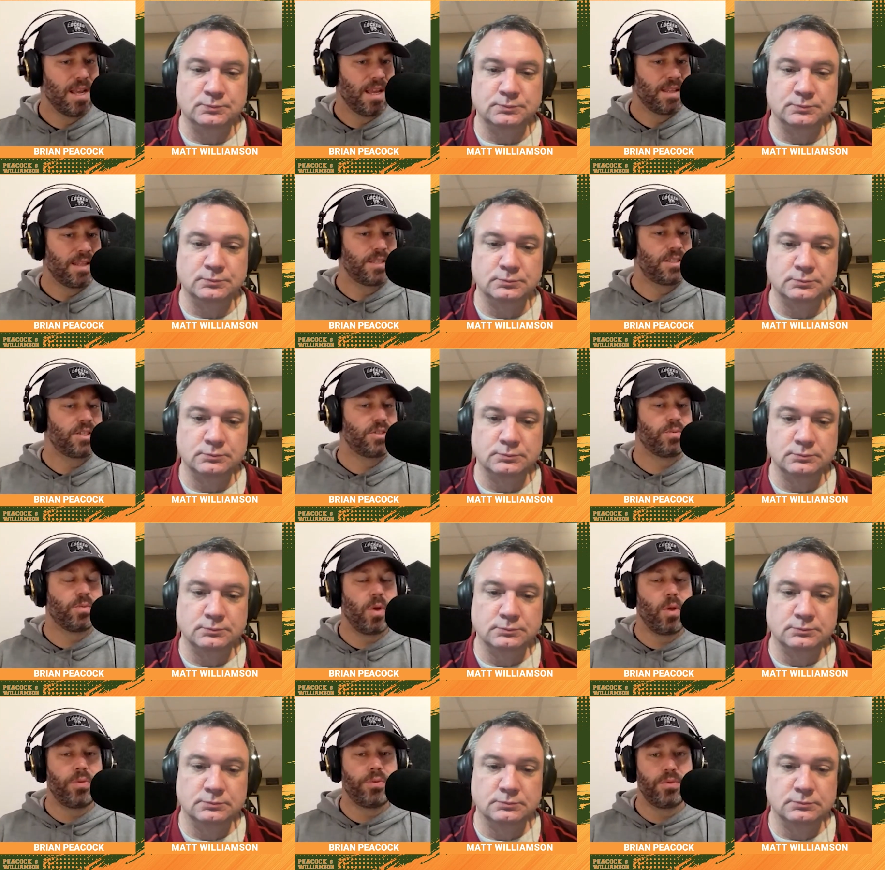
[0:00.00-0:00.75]
Speaker 1: Let's just
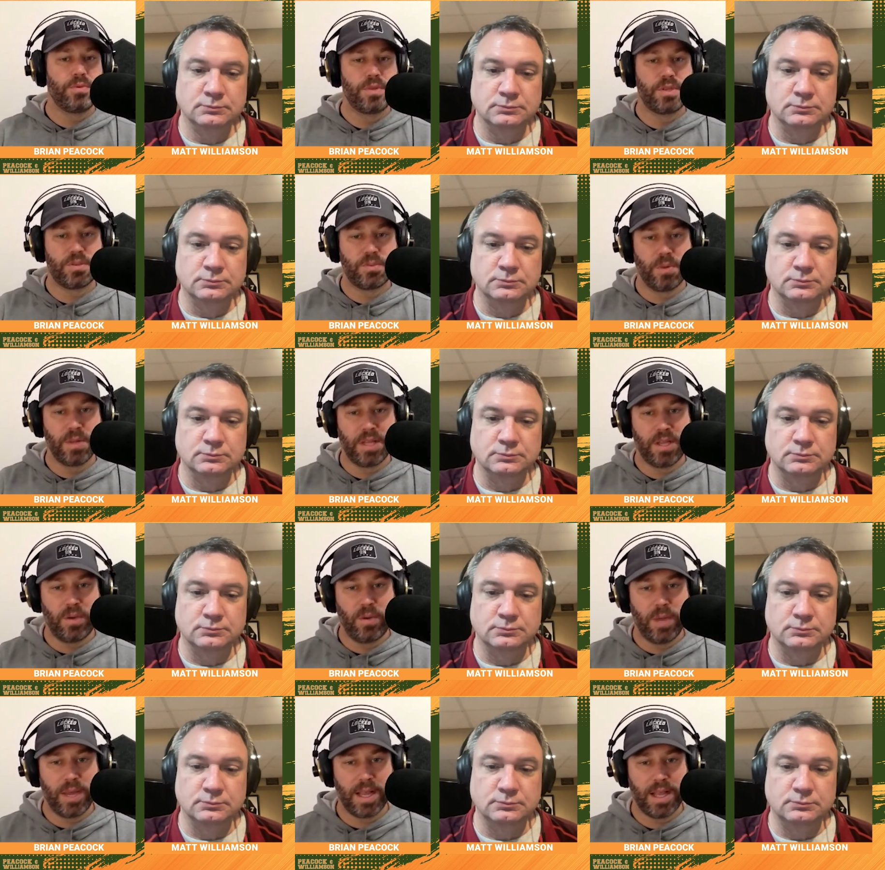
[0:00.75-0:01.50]
roll through this really
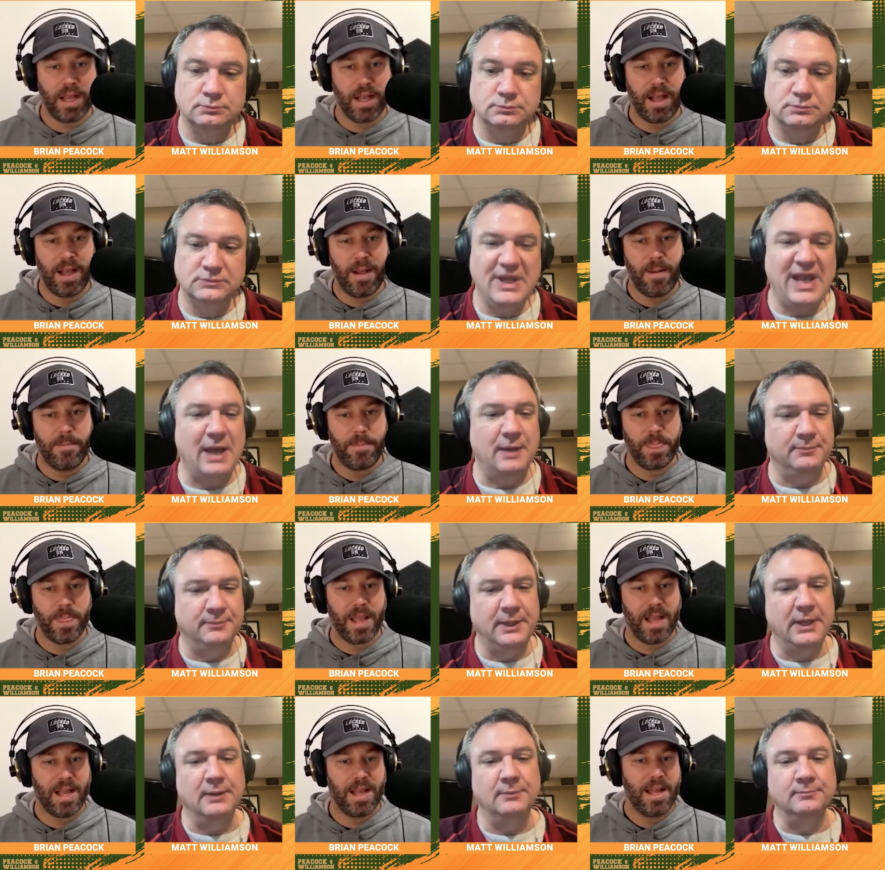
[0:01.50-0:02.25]
quick. Um, yeah,
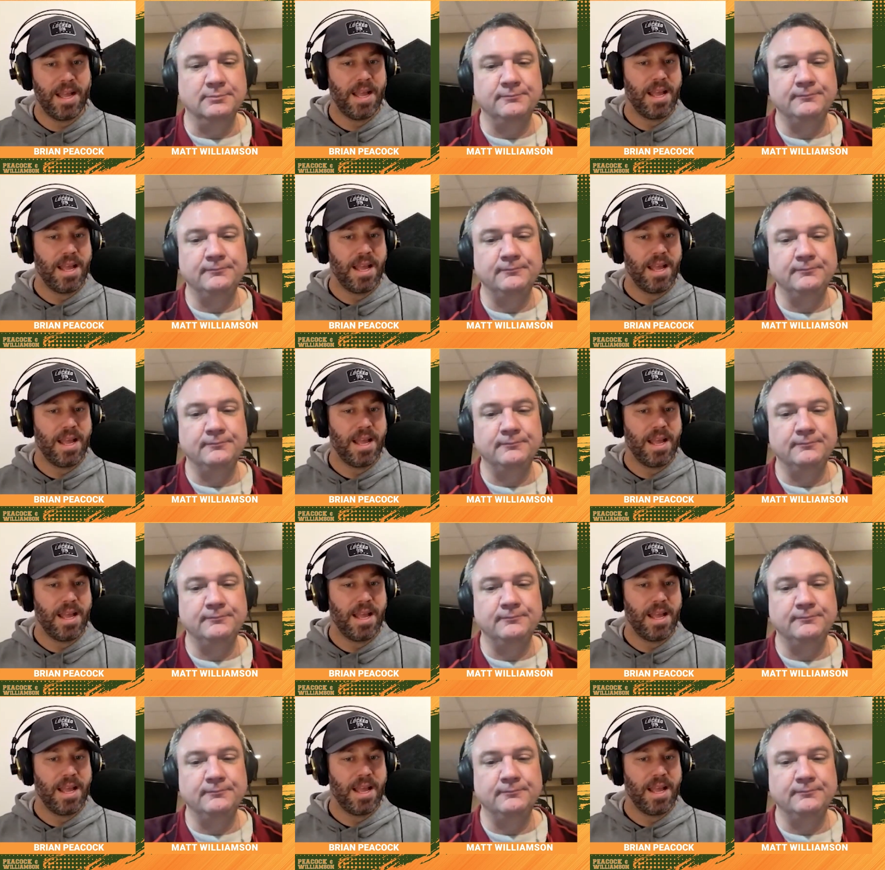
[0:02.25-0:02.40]
yeah.